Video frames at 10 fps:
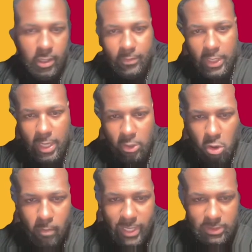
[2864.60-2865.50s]
yeah,
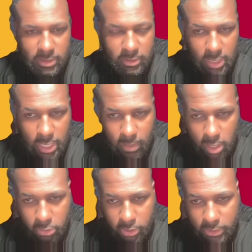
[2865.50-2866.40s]
going back to this game,
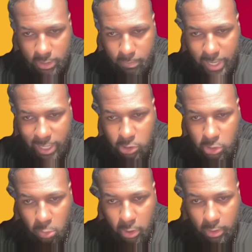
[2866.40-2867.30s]
I'm going to take the
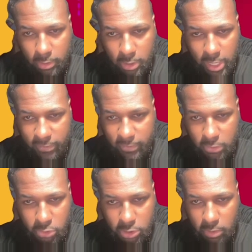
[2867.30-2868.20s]
Packers to win it. I
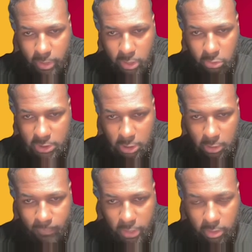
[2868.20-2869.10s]
think they're just a better
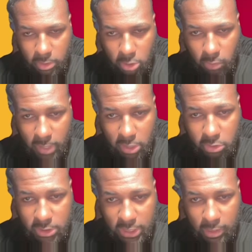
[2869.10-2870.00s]
team. They're the
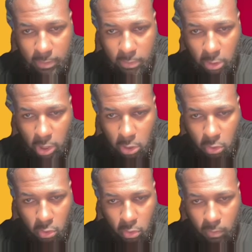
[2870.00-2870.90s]
better team. They're at
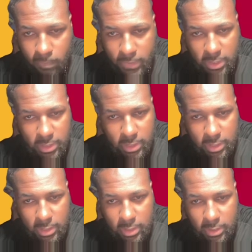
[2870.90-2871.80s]
home.
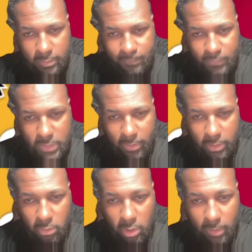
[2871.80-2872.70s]
They're
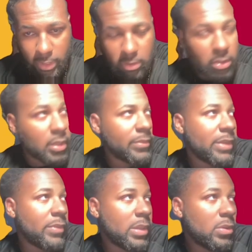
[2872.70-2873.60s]

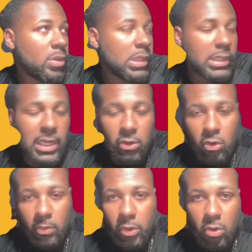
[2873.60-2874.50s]
not
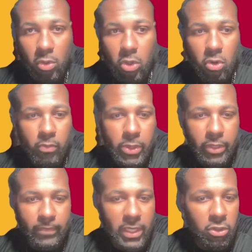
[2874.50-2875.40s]
home. They're a road,
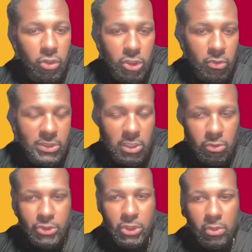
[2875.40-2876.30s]
but I know you're going to
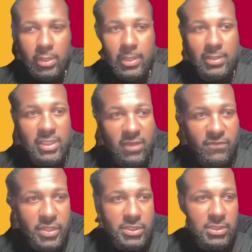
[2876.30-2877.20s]
Arizona, and that
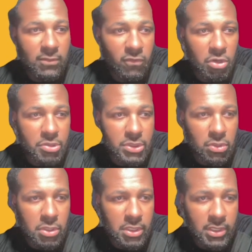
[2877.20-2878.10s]
defense for
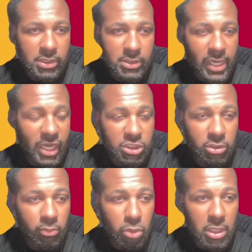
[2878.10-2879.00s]
Arizona is
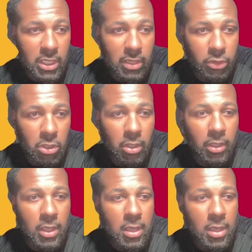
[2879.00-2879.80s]
actually pretty damn good.